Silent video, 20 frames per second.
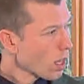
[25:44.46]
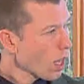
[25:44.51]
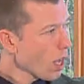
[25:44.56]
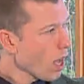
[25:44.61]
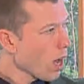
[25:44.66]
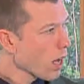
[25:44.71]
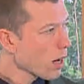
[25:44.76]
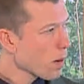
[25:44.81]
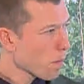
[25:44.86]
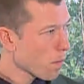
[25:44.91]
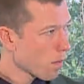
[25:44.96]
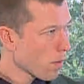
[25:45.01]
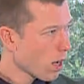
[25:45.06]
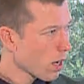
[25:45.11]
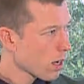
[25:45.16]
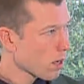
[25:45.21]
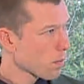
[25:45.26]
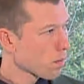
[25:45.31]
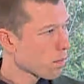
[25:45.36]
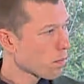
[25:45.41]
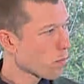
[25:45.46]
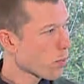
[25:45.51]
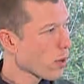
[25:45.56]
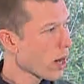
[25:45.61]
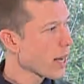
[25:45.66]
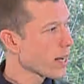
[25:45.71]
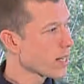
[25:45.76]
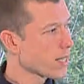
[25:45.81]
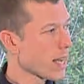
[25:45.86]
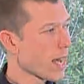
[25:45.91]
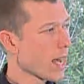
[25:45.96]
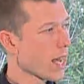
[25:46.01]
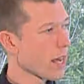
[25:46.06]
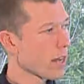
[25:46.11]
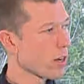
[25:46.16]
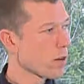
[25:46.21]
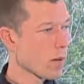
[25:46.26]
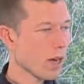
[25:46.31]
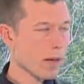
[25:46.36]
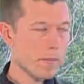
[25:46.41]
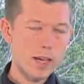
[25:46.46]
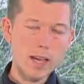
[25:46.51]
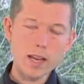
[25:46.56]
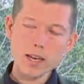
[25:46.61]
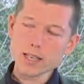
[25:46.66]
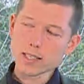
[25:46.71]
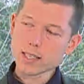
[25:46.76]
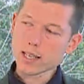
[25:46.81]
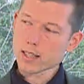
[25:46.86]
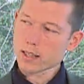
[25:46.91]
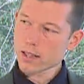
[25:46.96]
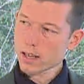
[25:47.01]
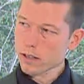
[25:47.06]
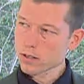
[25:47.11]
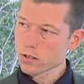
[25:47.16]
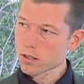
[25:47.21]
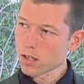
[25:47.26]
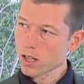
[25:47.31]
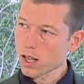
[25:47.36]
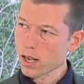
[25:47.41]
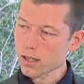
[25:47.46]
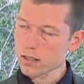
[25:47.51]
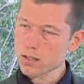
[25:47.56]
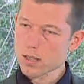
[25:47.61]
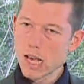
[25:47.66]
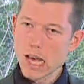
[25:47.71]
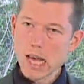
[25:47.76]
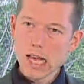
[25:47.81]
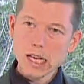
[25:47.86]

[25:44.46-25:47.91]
on a bright day, and you might be getting 10,000 lux.